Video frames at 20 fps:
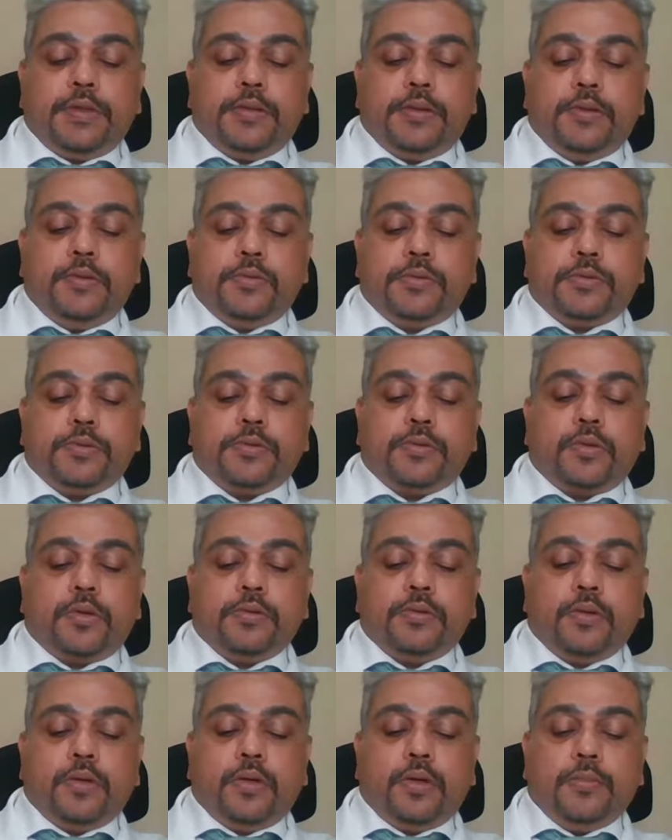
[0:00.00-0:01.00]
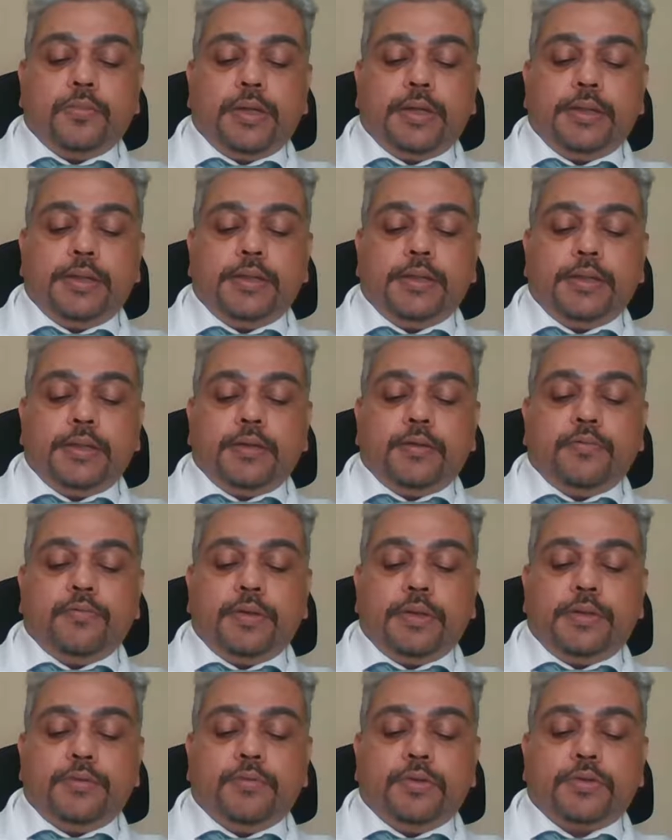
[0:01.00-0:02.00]
He used to talk normally
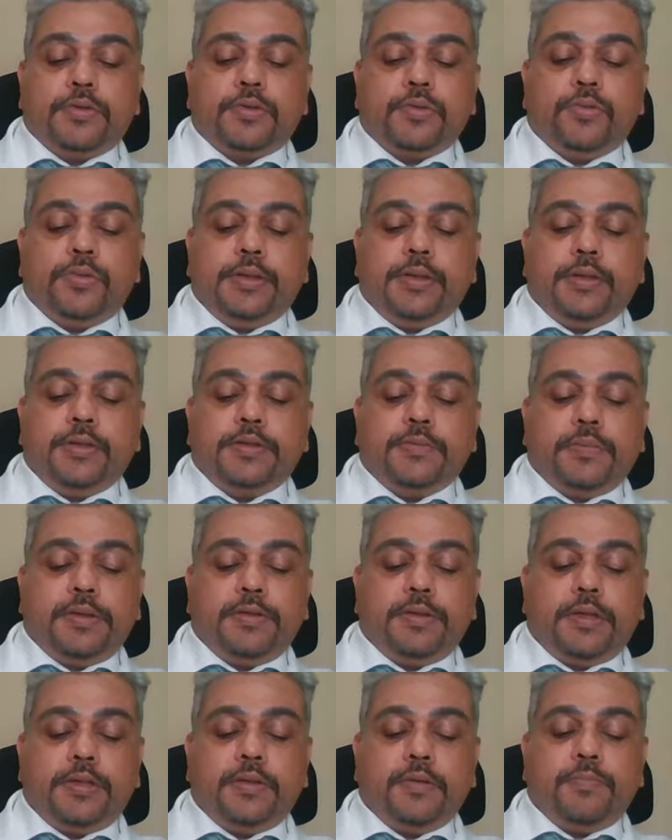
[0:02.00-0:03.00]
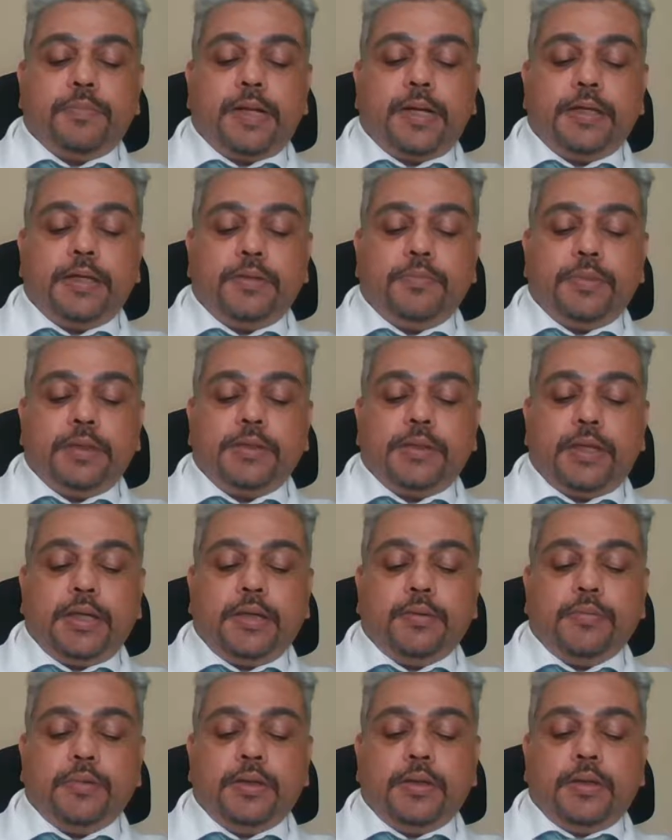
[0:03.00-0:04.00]
when he was 2 years, but then the pandemic
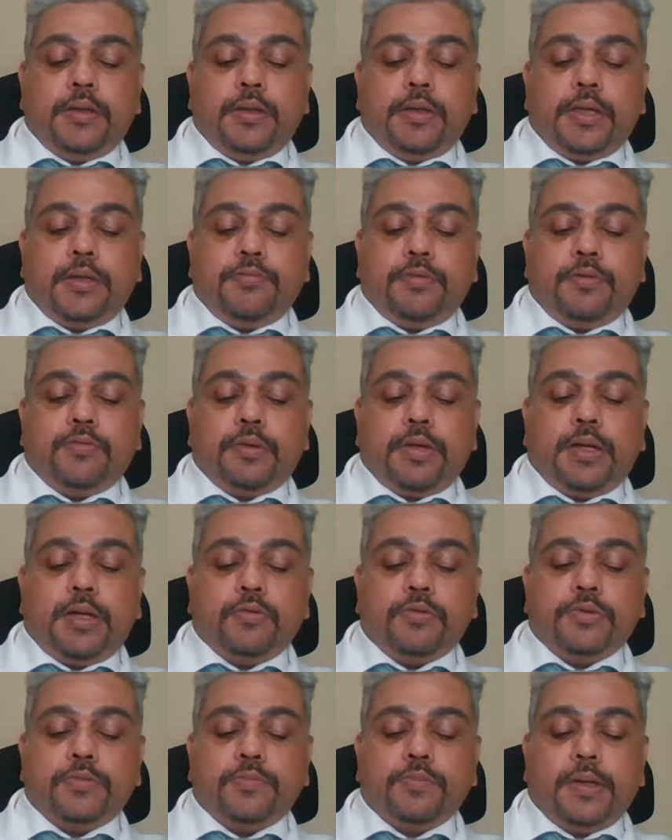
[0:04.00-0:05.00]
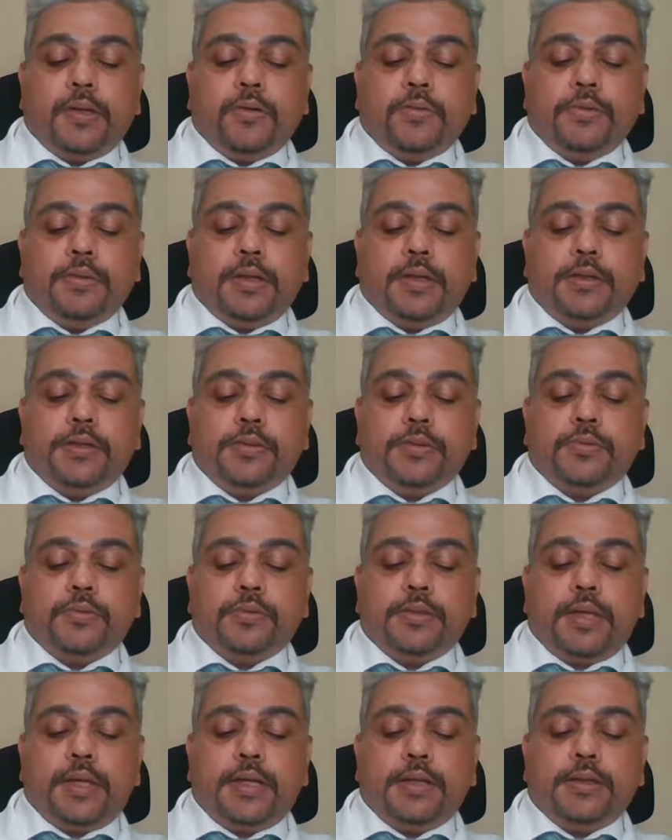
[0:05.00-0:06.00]
came and we were housebound, and due
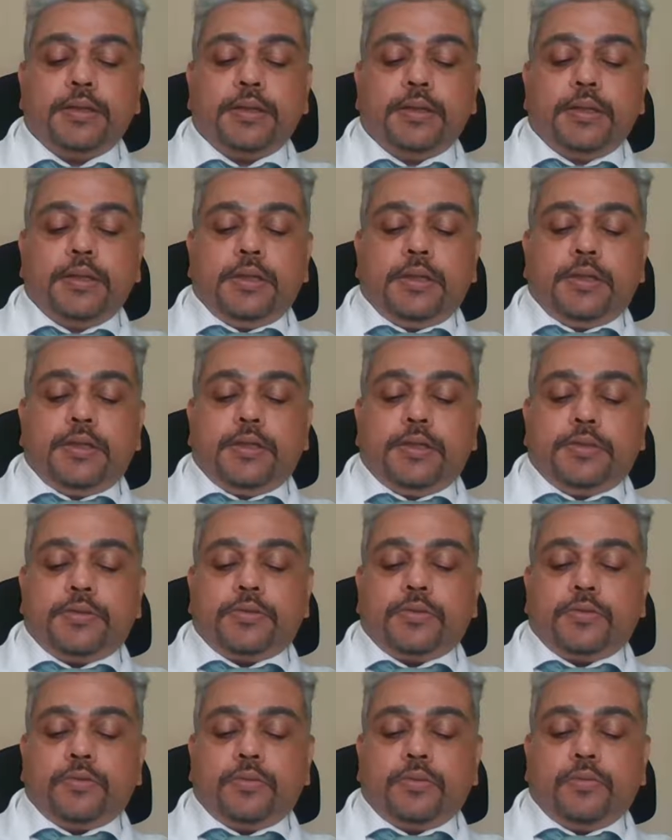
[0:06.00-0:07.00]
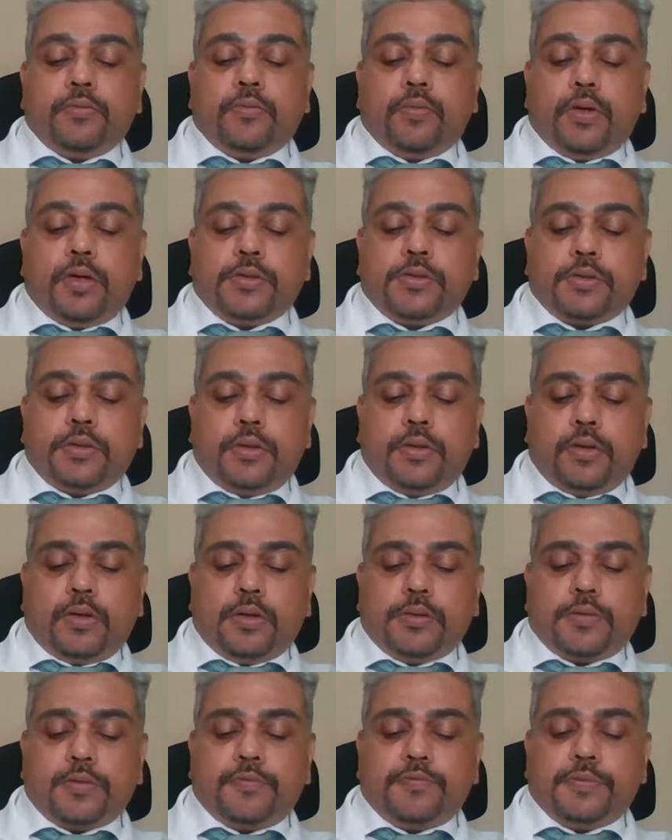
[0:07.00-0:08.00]
to that, he used to watch a
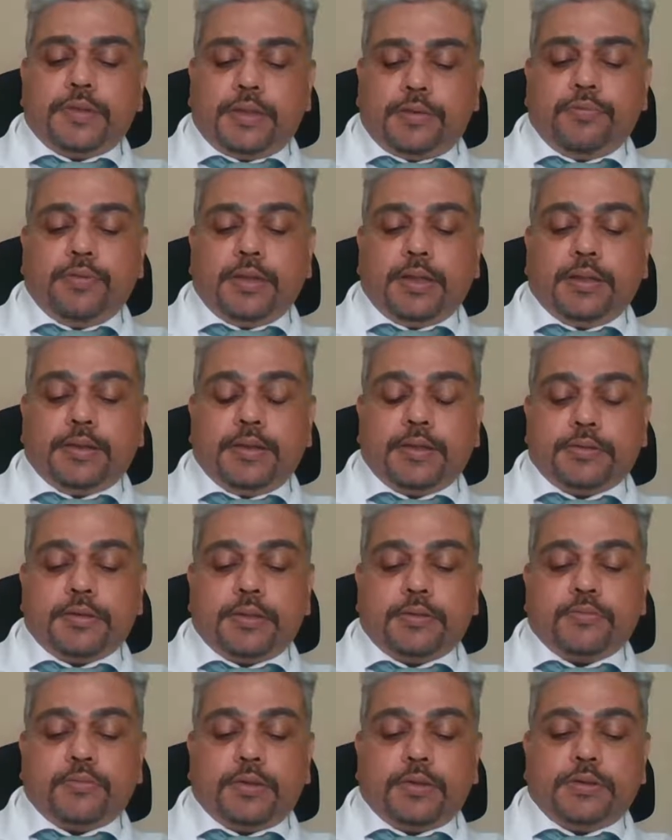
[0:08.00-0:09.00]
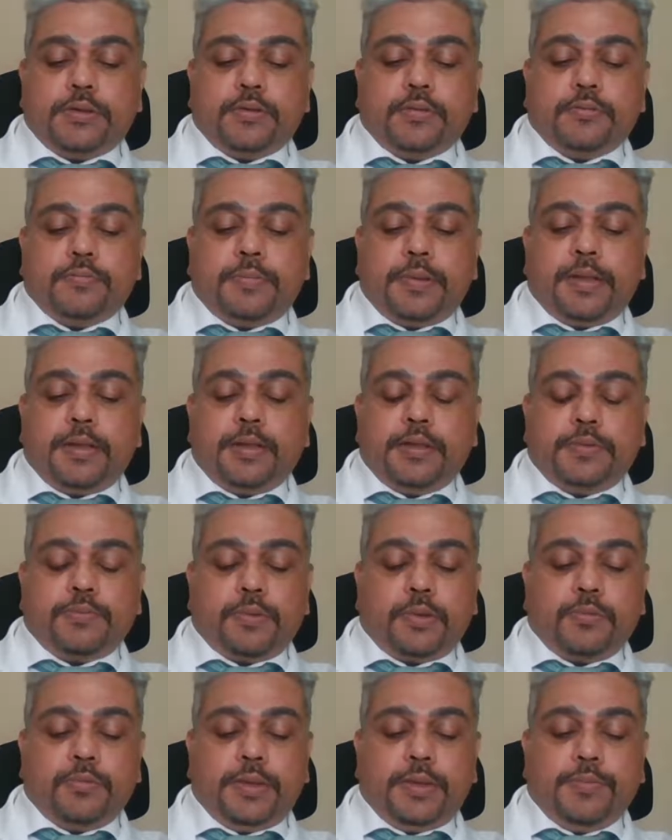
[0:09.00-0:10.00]
lot of TV. I guess that's what the
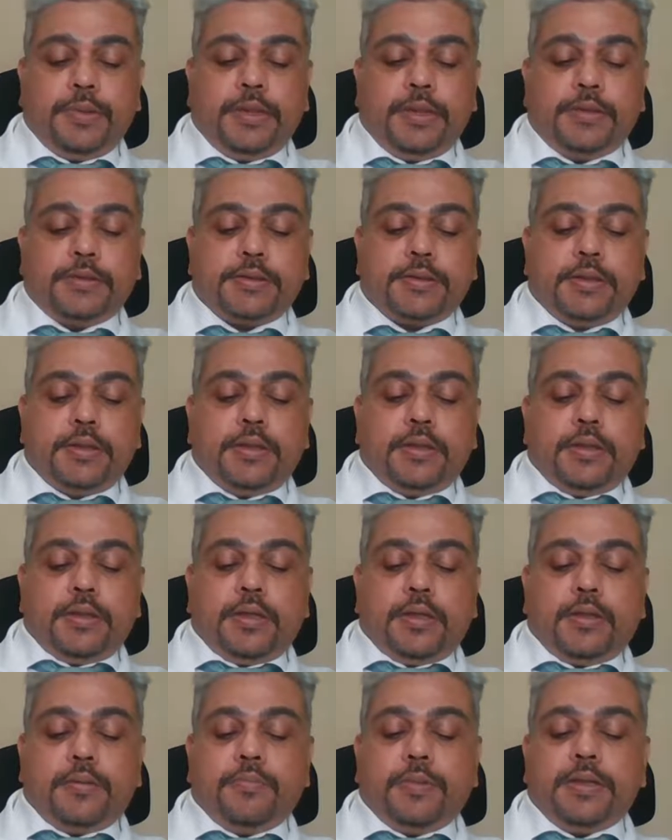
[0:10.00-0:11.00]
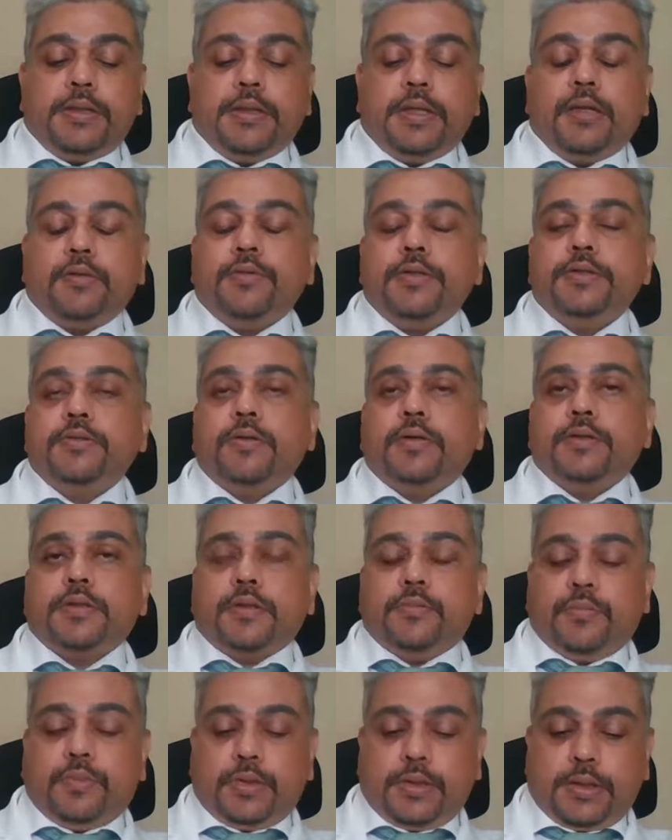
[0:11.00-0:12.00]
parents probably means. But now he's
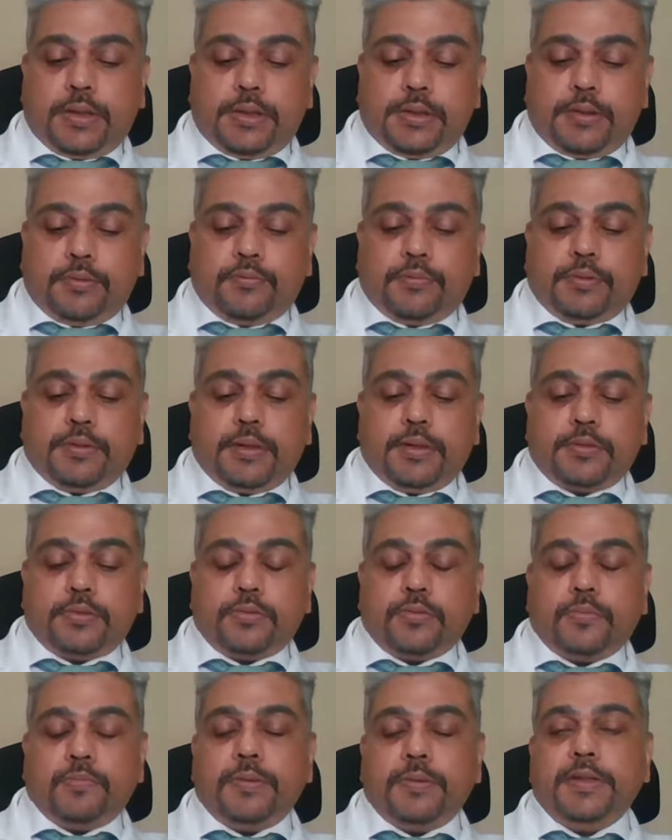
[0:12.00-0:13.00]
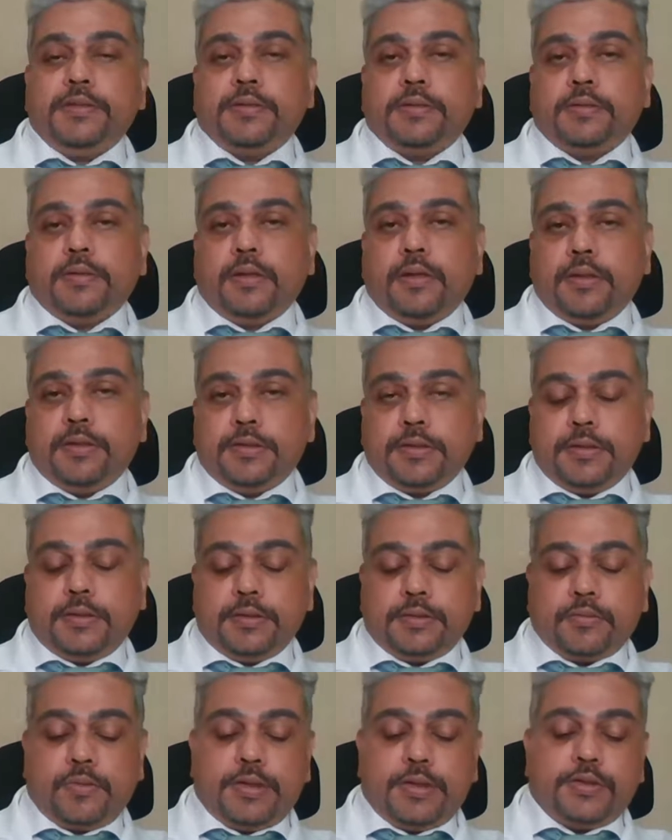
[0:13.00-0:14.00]
not communicating with us. So please answer
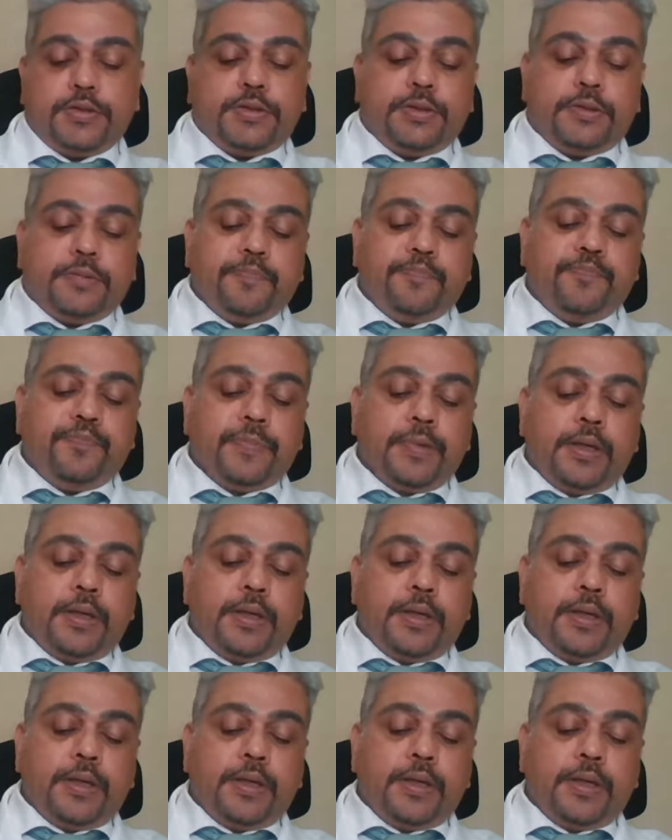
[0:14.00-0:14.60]
this question.